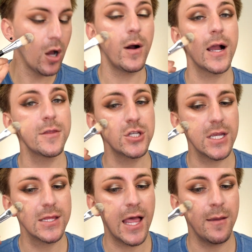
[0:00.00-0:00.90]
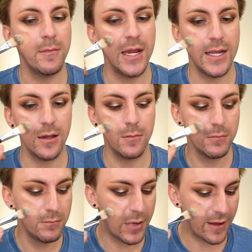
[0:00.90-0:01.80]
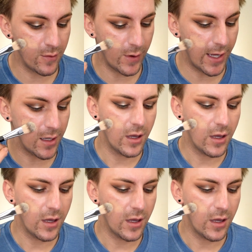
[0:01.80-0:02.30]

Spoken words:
Oh, I got the shade light medium, by the way.